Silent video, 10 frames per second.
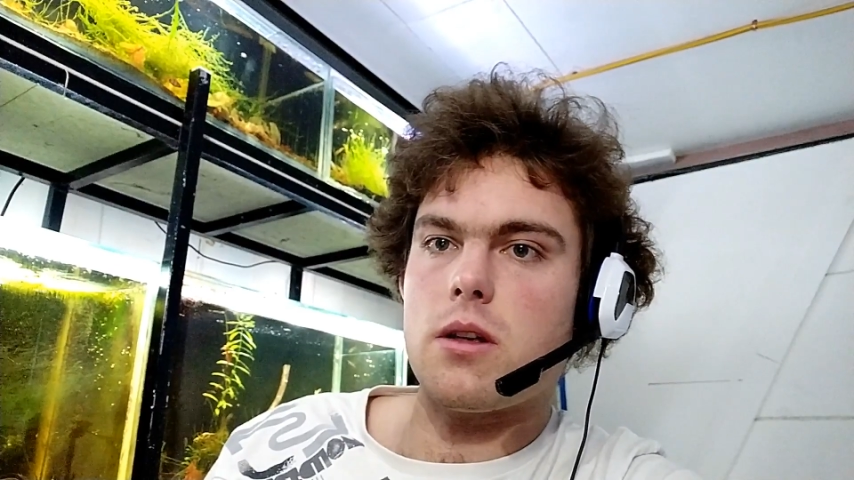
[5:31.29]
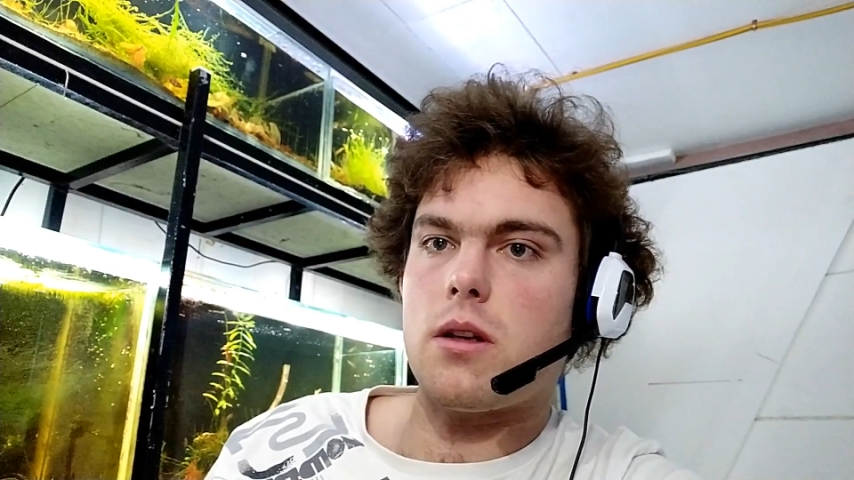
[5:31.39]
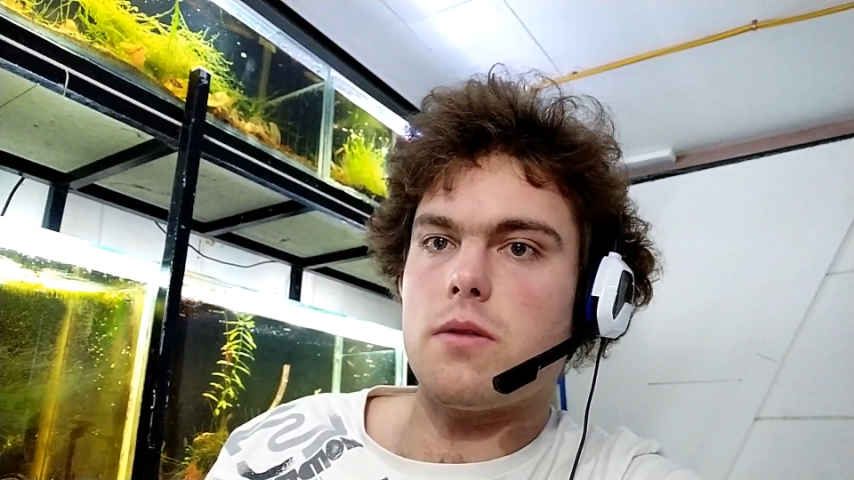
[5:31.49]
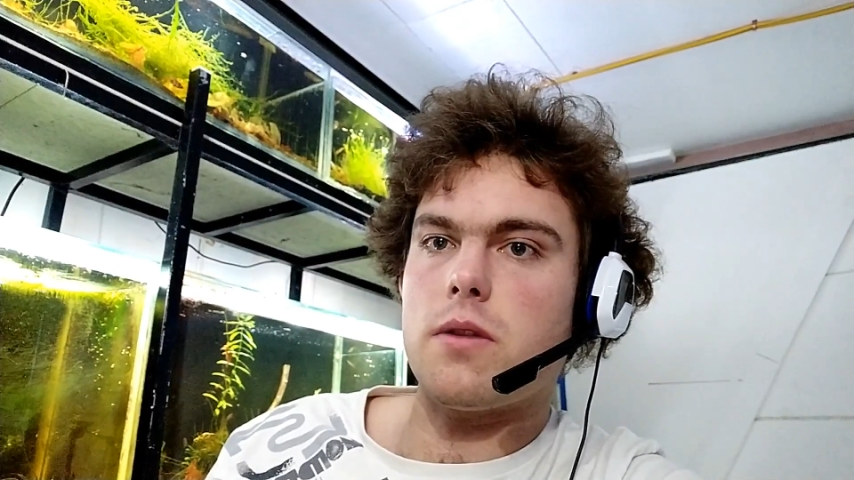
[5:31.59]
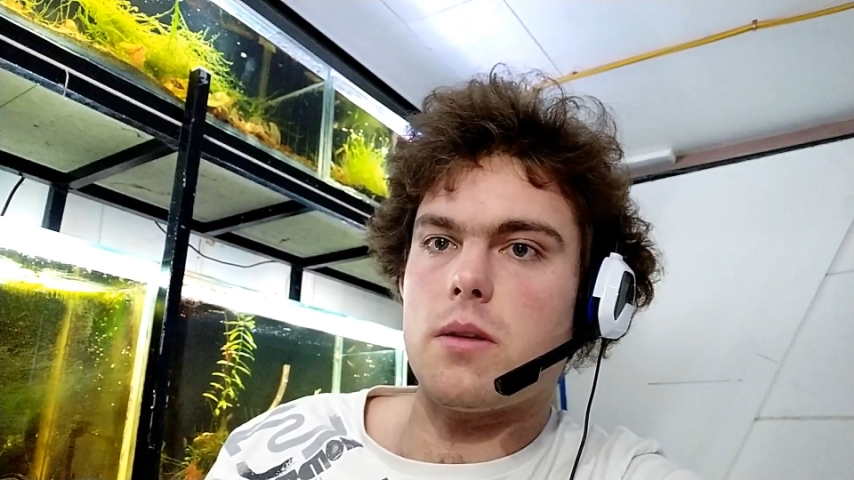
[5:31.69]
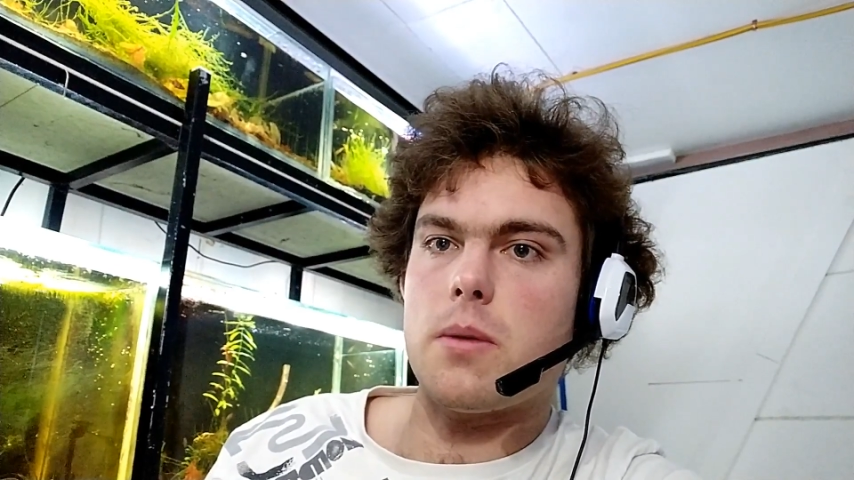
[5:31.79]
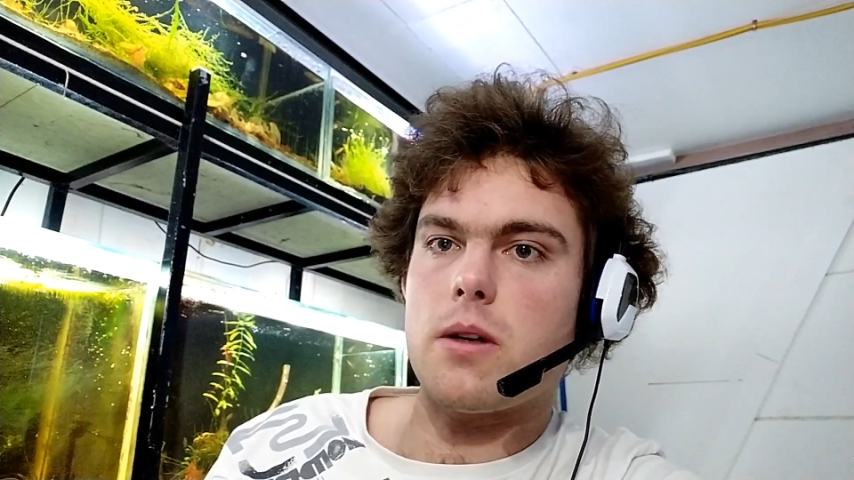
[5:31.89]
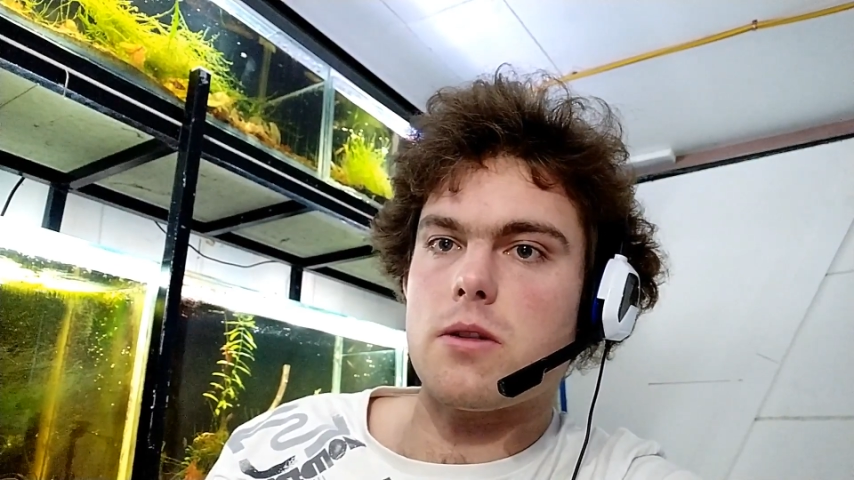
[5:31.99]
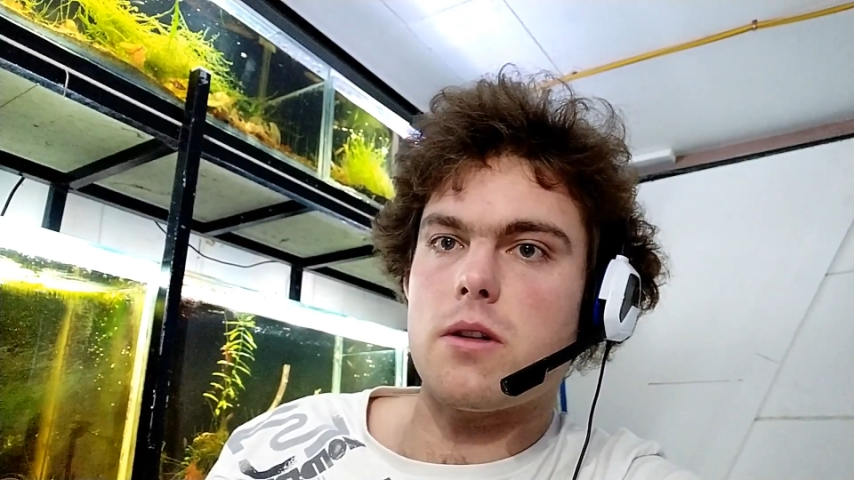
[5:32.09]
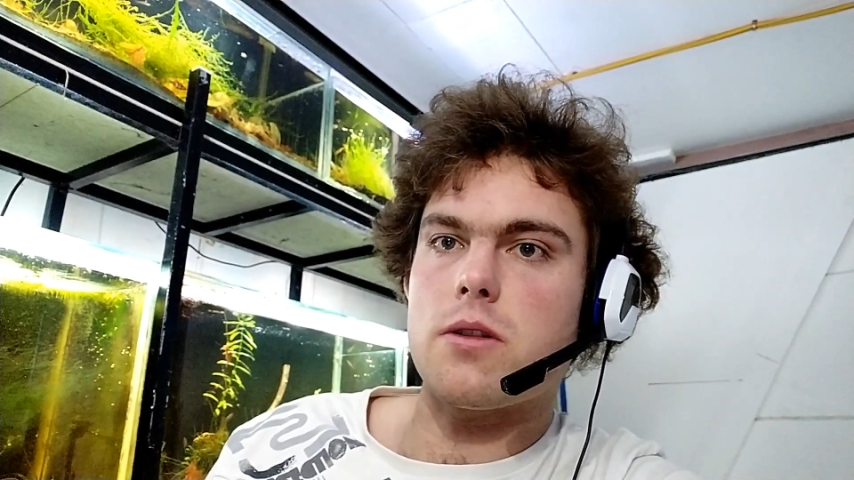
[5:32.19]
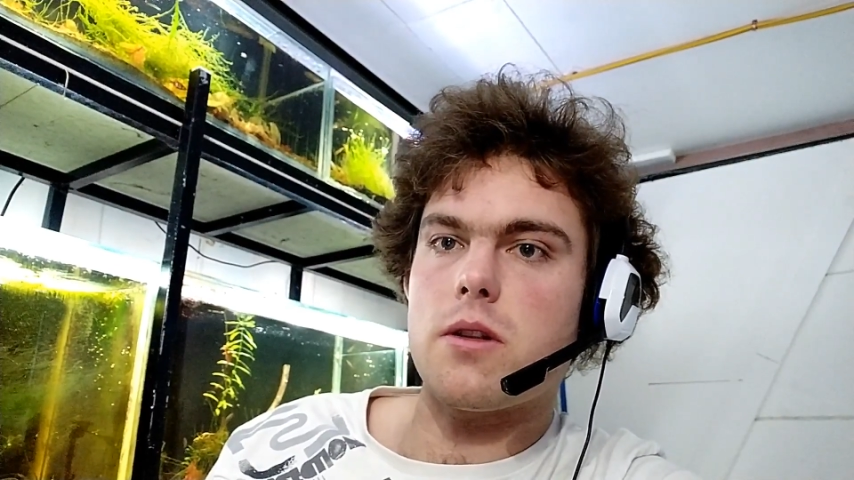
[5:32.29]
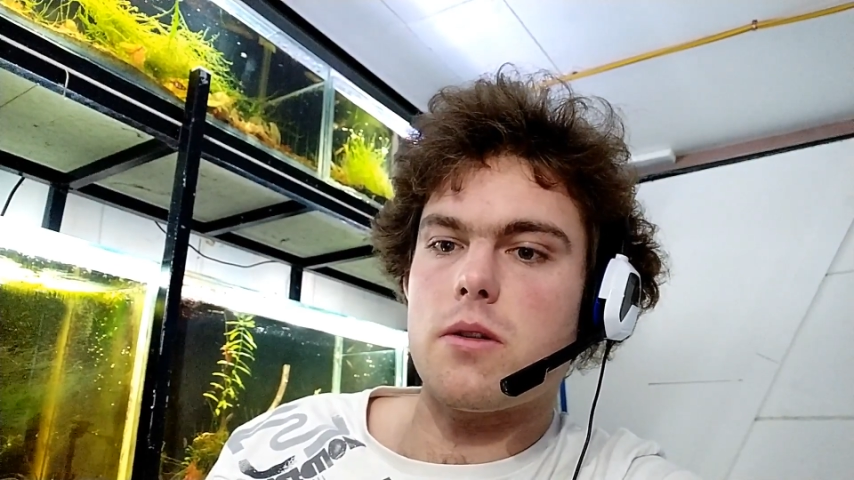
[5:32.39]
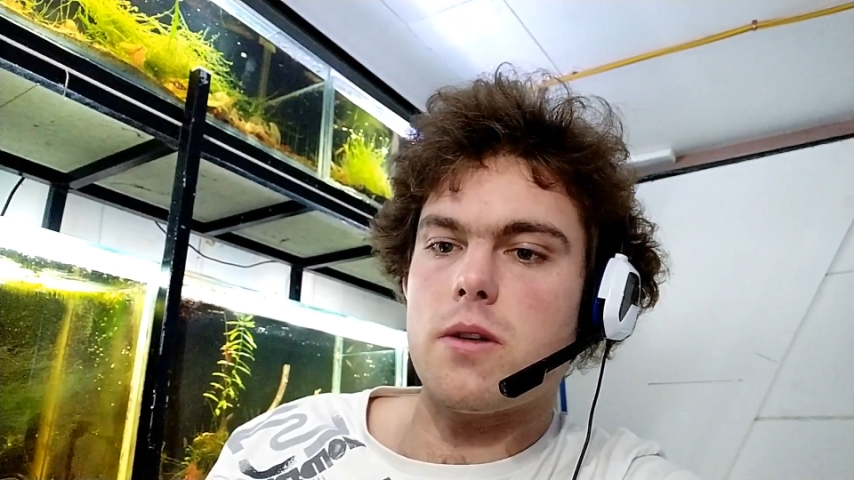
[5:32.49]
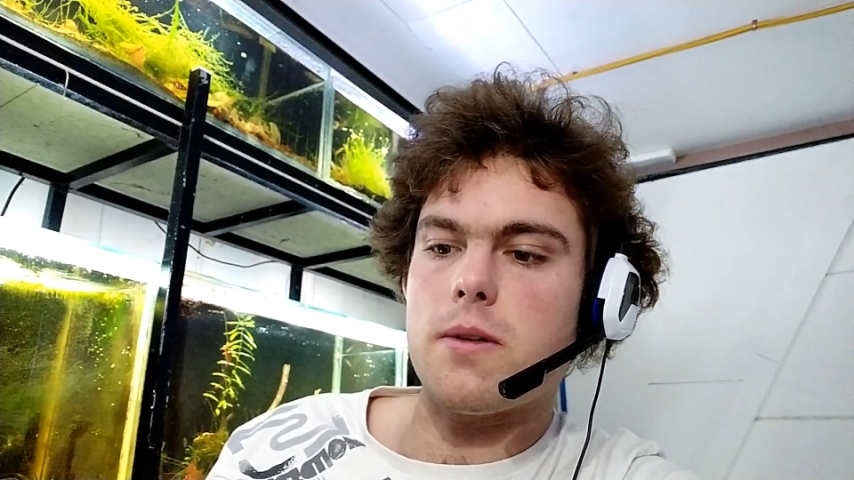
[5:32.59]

kill off any parasites that are in